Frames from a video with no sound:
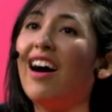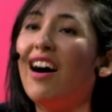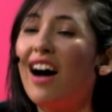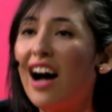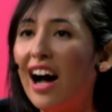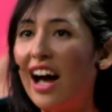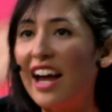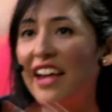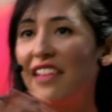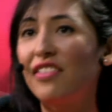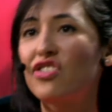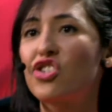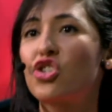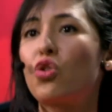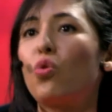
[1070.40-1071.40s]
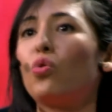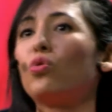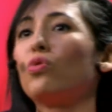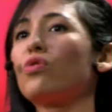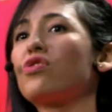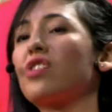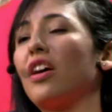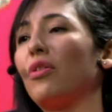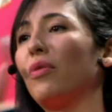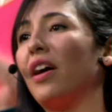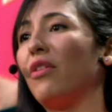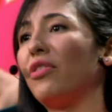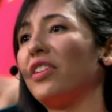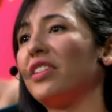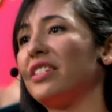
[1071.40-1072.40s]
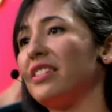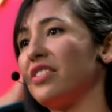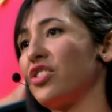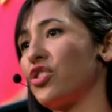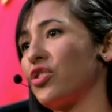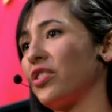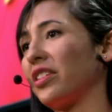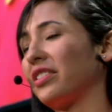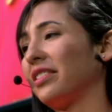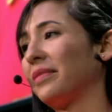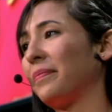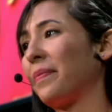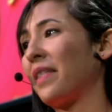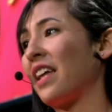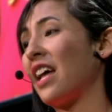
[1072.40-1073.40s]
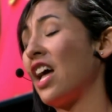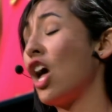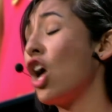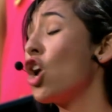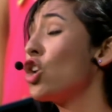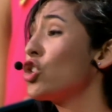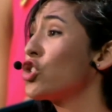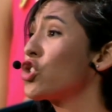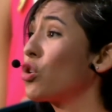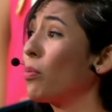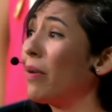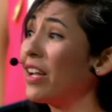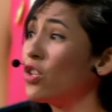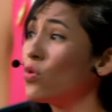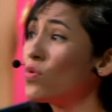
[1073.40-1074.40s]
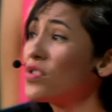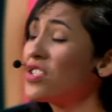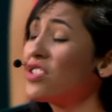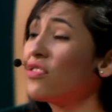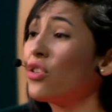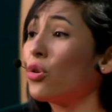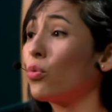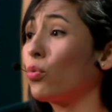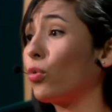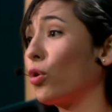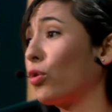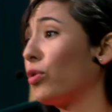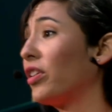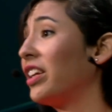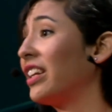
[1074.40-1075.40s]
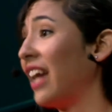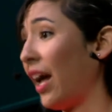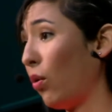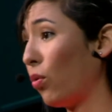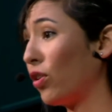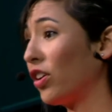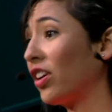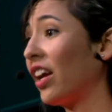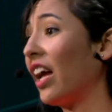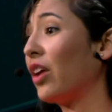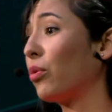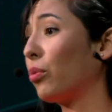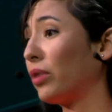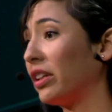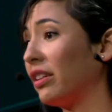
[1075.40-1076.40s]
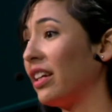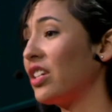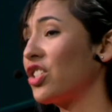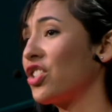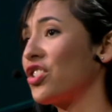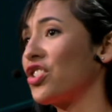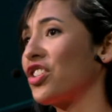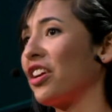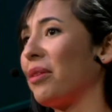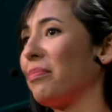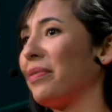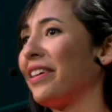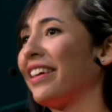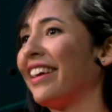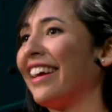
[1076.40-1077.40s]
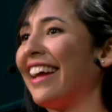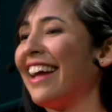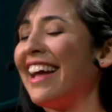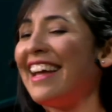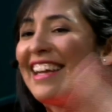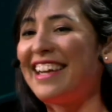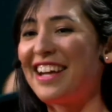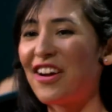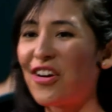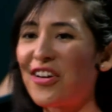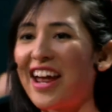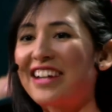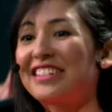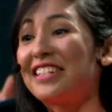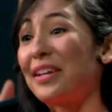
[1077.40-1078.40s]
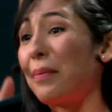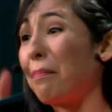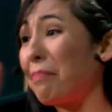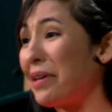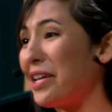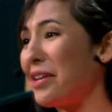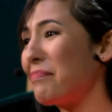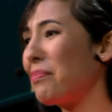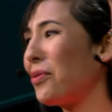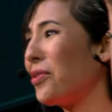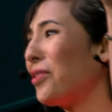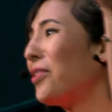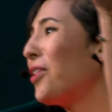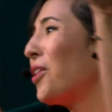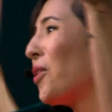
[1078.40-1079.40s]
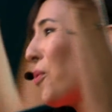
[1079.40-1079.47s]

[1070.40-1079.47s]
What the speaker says: in schools around the district. So by using the Rotary network and relationship, he connected people with